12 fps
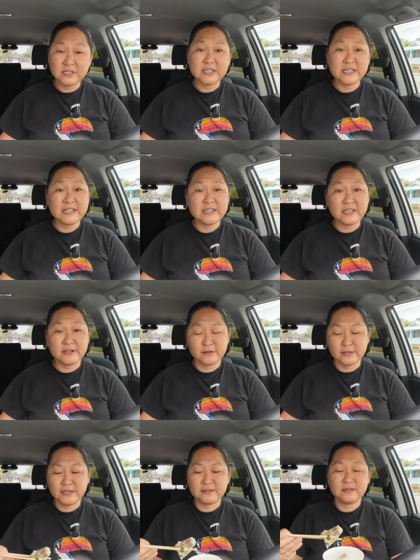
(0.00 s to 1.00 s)
dig in
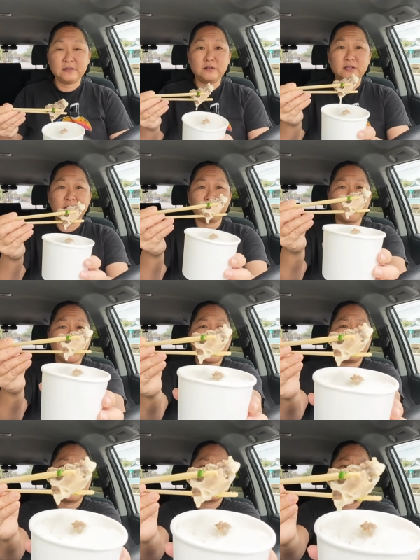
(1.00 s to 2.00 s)
here and look at
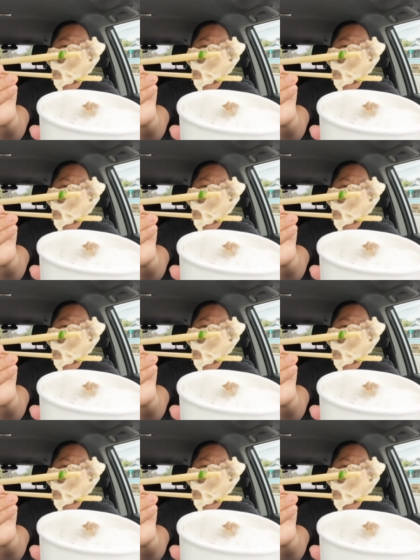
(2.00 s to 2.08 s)
that. That's